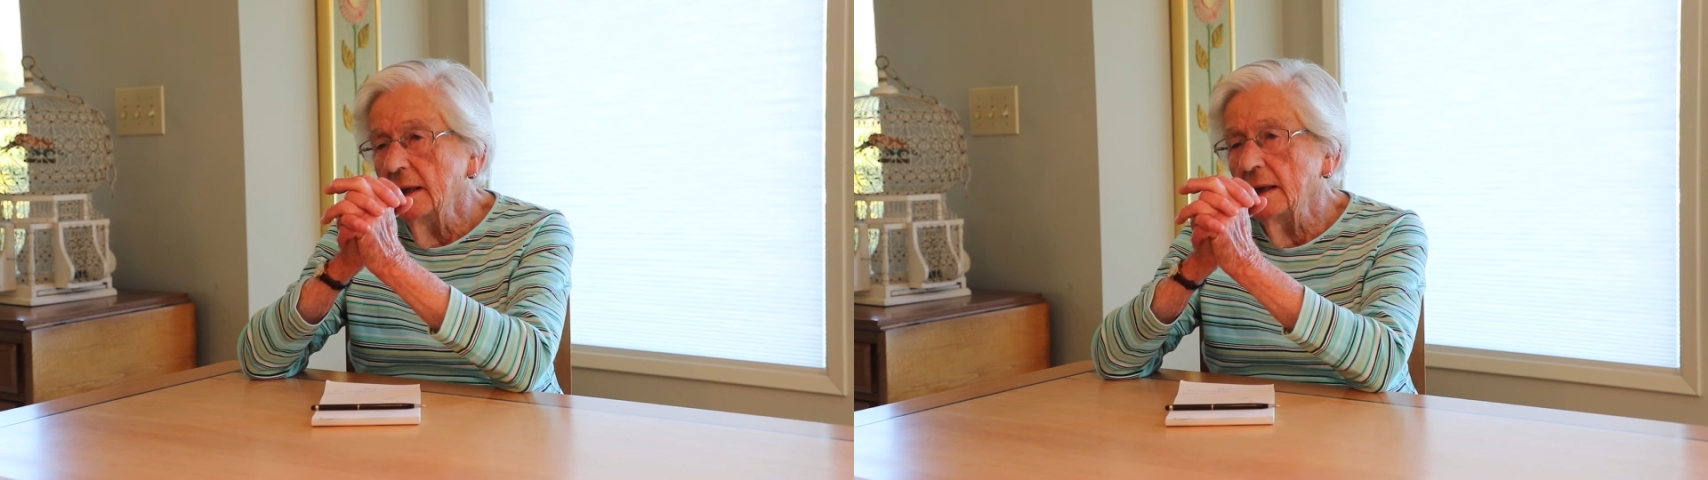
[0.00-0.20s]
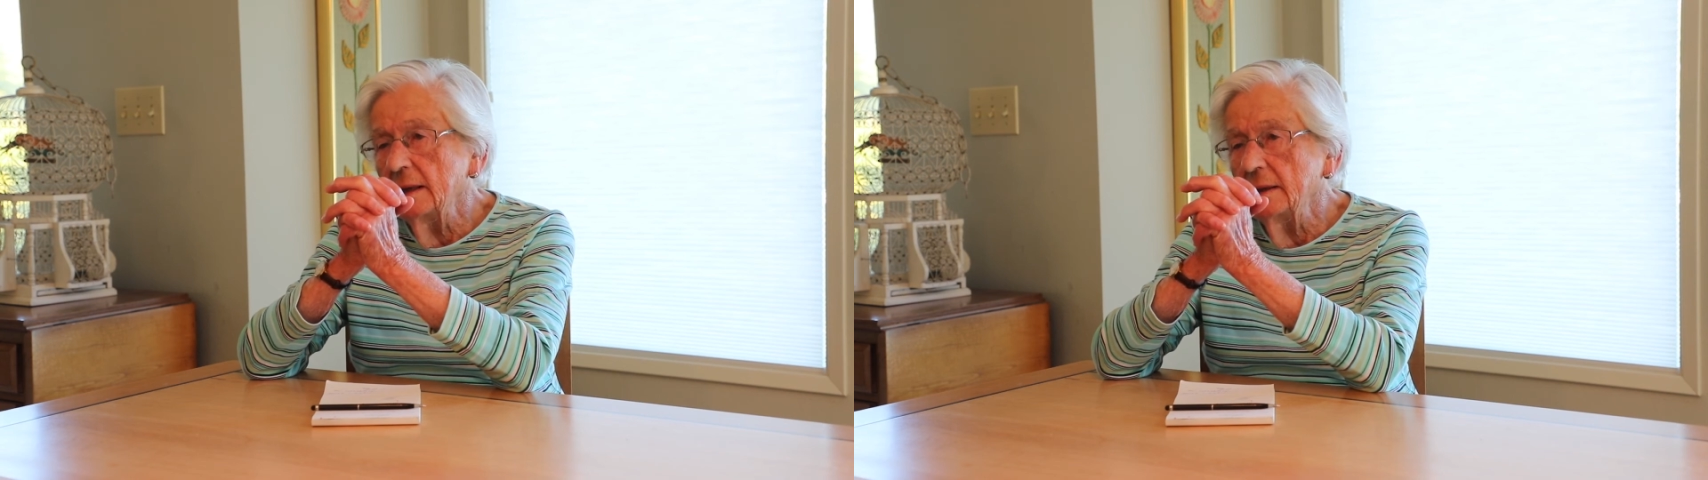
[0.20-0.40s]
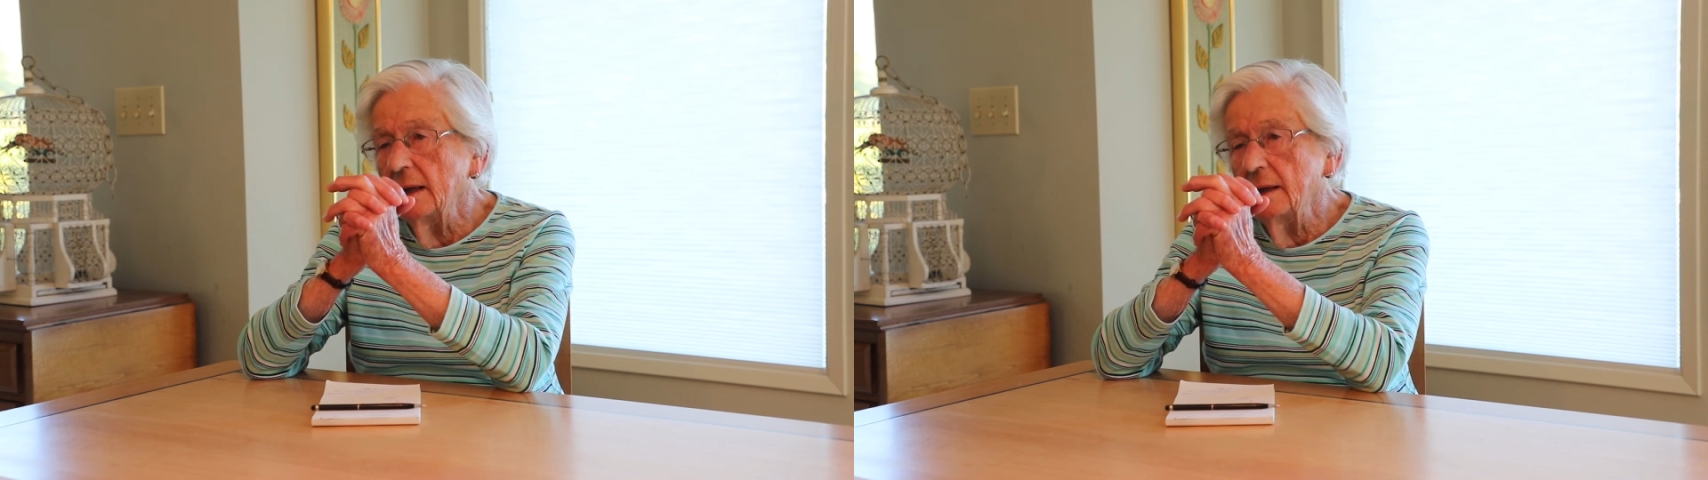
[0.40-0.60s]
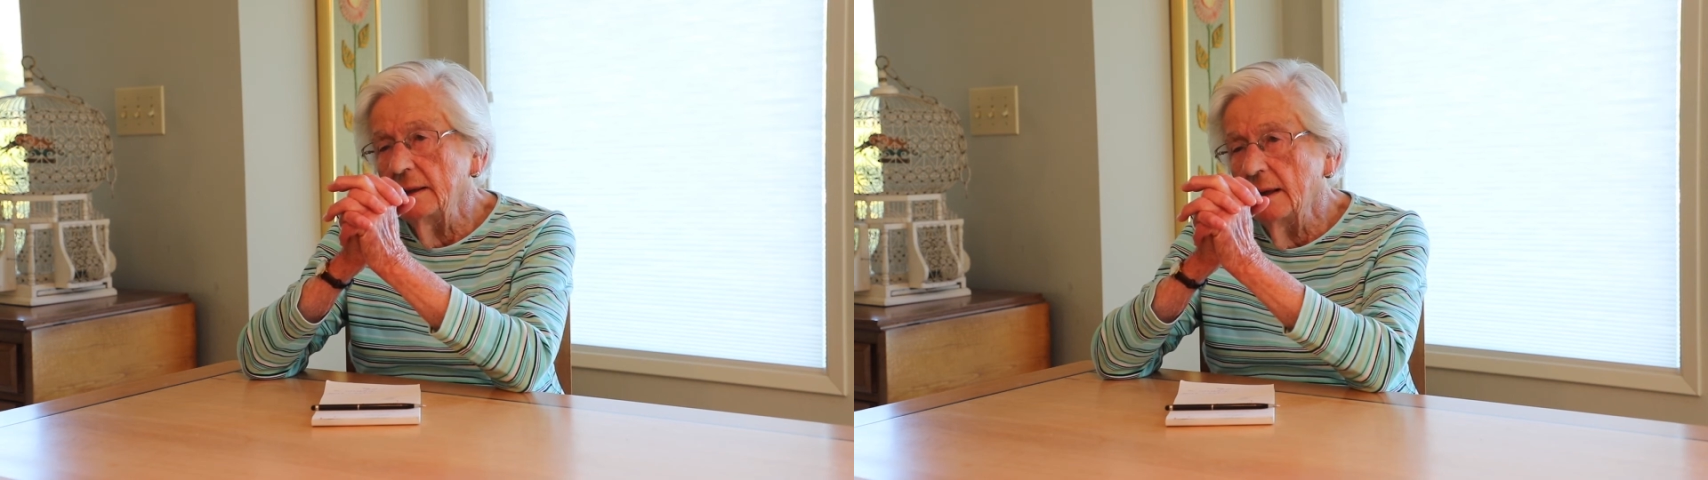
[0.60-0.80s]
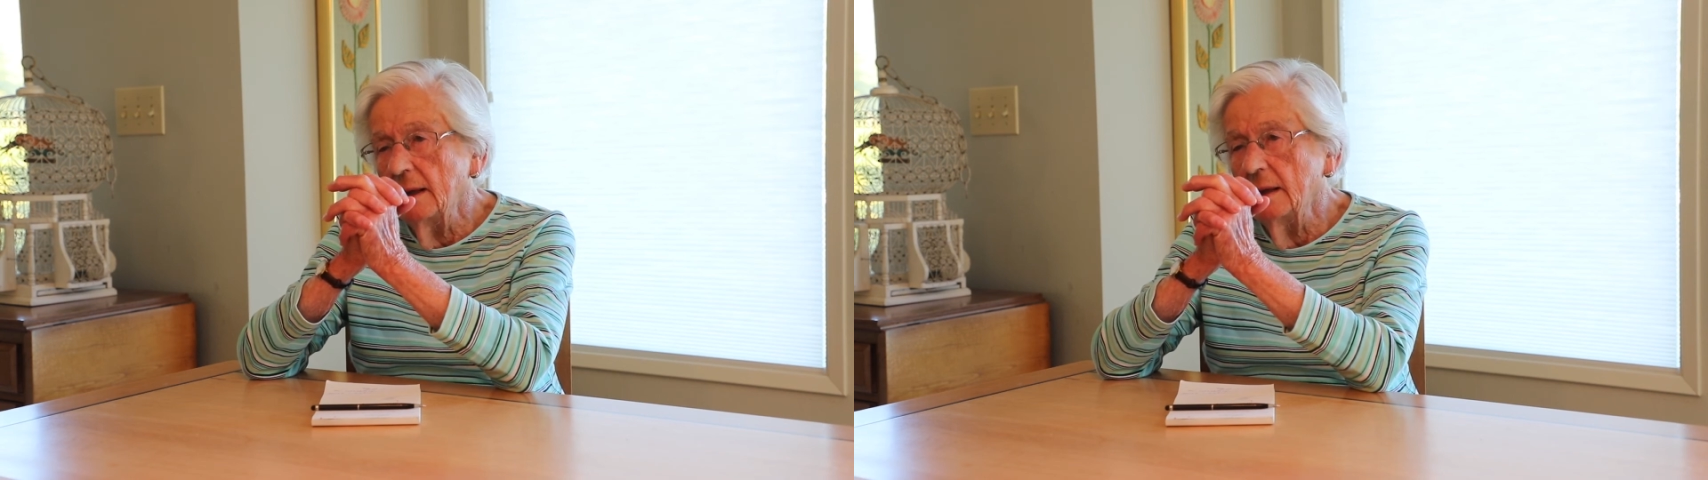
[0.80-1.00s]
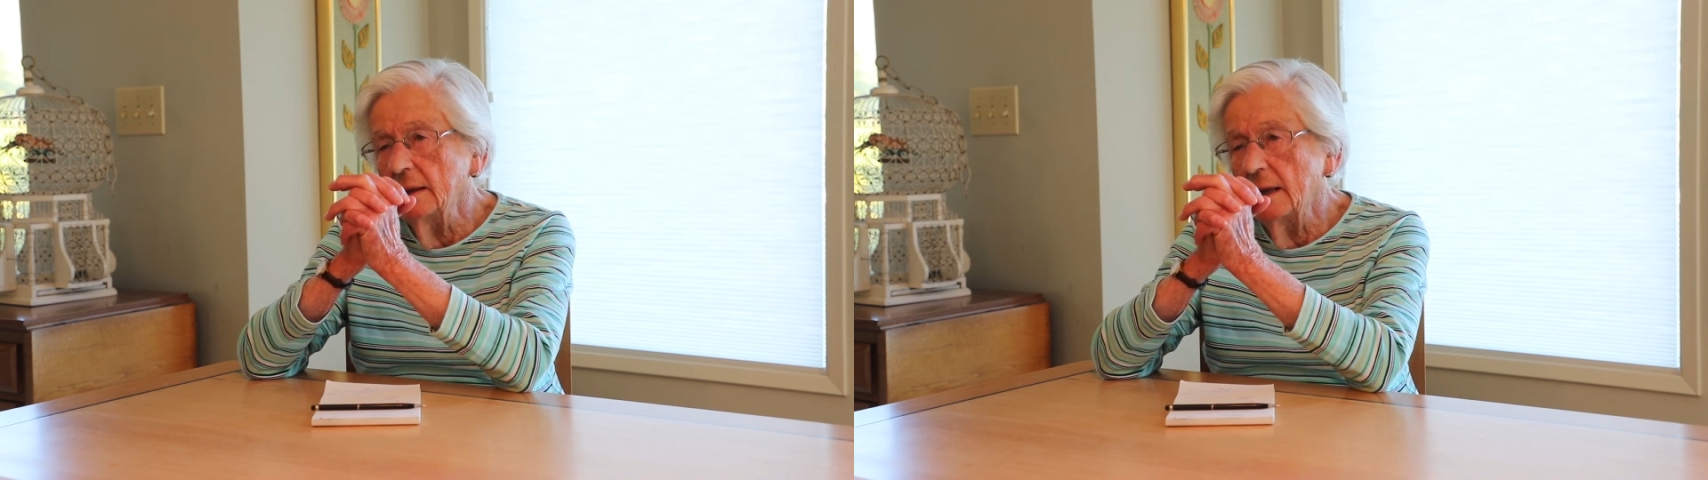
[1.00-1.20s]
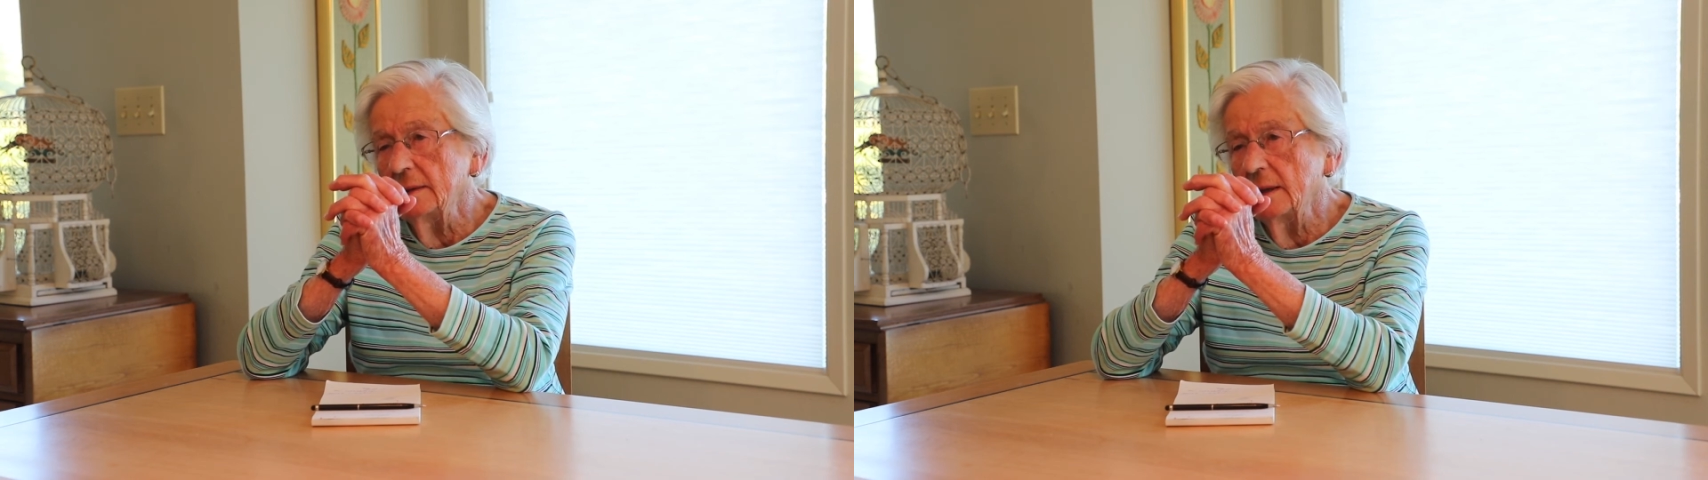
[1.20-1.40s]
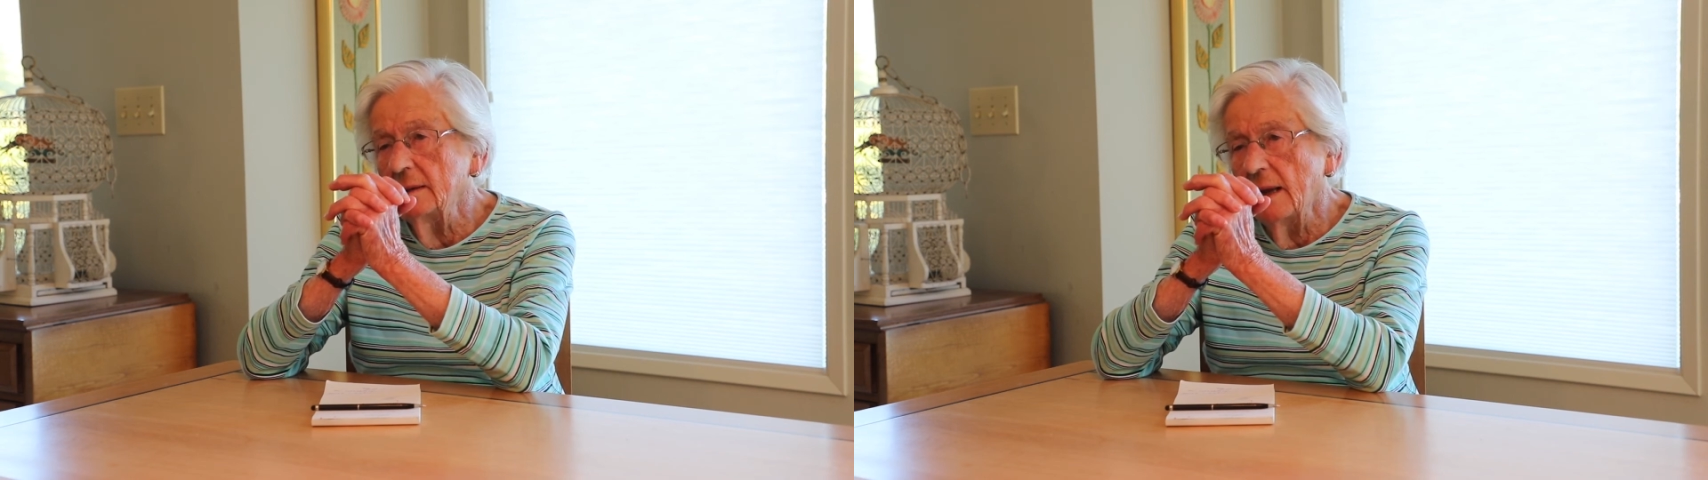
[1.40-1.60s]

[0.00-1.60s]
I said,